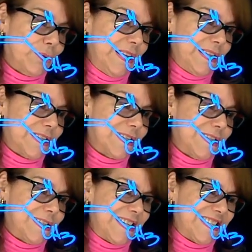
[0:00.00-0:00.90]
this
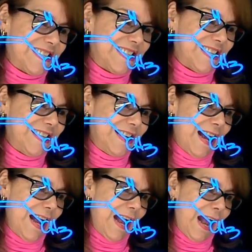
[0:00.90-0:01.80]
is the Z
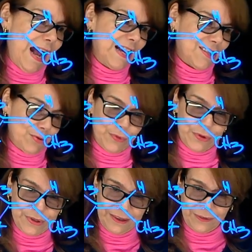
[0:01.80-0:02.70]

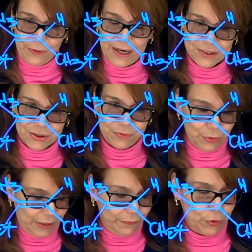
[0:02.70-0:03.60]
isomer. This reaction
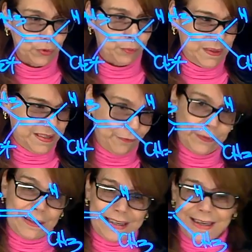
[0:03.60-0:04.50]
will give you
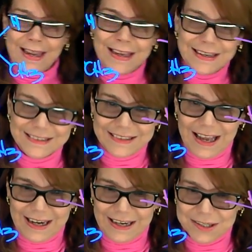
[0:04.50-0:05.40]
specifically
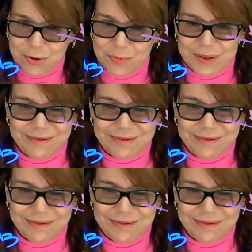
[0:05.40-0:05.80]
that isomer.